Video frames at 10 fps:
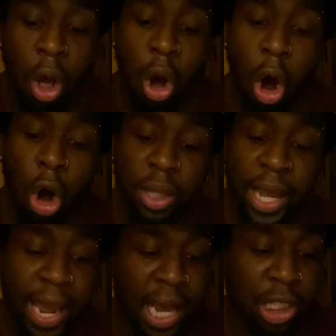All
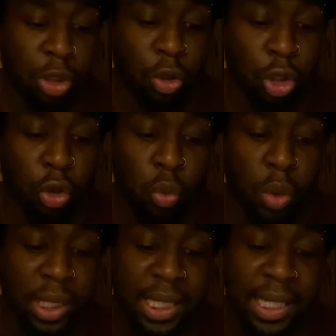they had to do
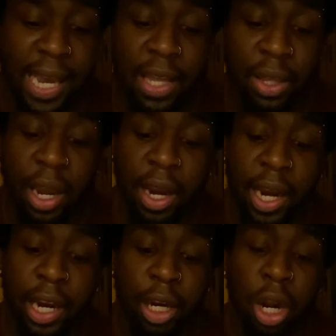was scan their
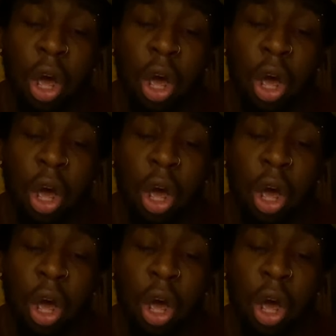hand